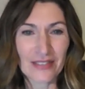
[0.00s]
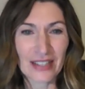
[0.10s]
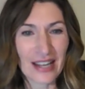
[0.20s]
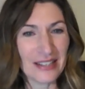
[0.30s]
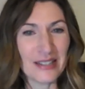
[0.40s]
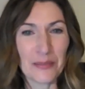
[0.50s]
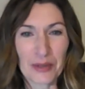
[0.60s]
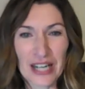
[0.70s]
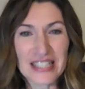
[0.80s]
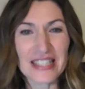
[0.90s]
kind of
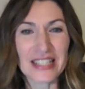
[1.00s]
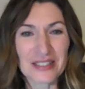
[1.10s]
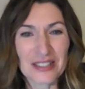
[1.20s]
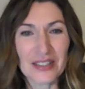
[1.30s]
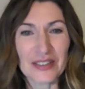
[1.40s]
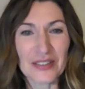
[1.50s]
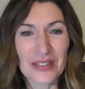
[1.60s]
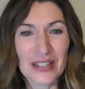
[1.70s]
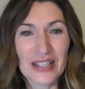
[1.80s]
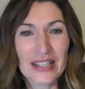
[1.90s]
depressing
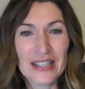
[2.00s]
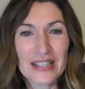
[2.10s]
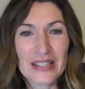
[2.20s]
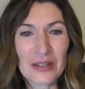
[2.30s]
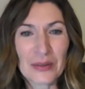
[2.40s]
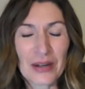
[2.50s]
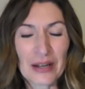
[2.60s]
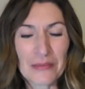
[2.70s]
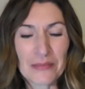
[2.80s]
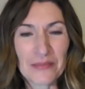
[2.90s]
too. So
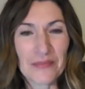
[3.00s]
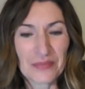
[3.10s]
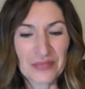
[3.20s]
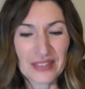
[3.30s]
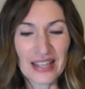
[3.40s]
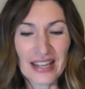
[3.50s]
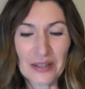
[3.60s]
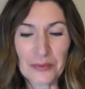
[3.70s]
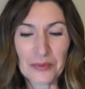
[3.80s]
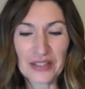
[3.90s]

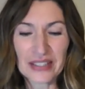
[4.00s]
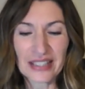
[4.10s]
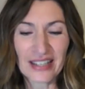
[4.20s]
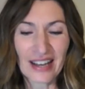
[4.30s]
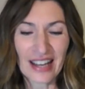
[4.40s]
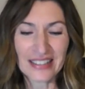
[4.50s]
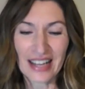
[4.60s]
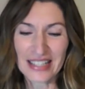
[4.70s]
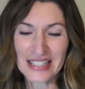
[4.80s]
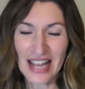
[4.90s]
yeah,
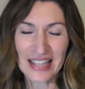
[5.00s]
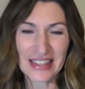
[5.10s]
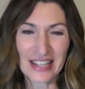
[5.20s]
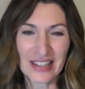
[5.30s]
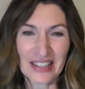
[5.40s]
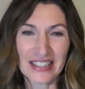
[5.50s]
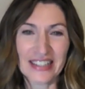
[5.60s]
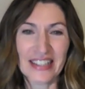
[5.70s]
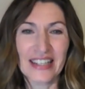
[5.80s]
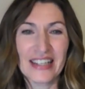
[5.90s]
I sat there
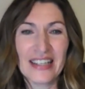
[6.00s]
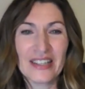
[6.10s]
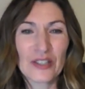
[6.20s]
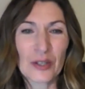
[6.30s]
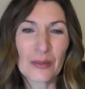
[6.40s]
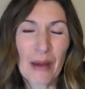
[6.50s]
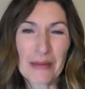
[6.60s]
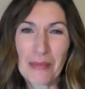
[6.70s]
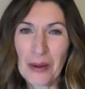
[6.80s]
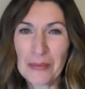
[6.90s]
and took my
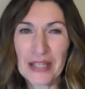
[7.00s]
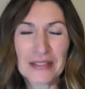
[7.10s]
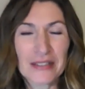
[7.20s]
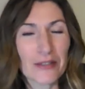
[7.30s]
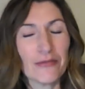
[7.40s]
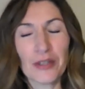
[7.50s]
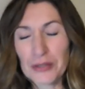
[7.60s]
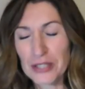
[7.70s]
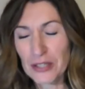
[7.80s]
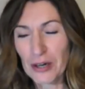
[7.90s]
moment to
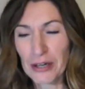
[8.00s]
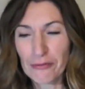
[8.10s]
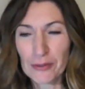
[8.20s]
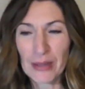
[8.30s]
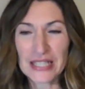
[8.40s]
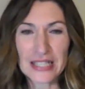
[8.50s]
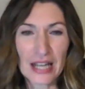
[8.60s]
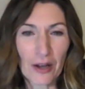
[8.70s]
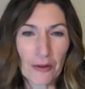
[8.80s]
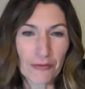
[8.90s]
feel sorry for
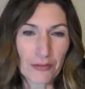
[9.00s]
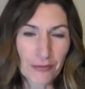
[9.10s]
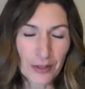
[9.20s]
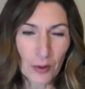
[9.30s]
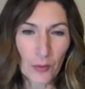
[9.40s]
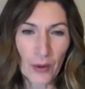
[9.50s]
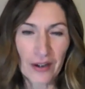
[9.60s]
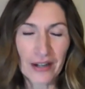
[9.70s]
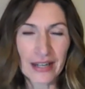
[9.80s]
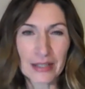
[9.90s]
myself and feel
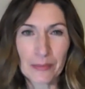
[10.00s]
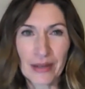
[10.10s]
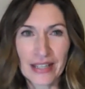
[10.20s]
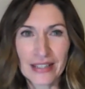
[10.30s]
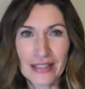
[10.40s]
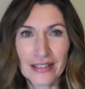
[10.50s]
worried. But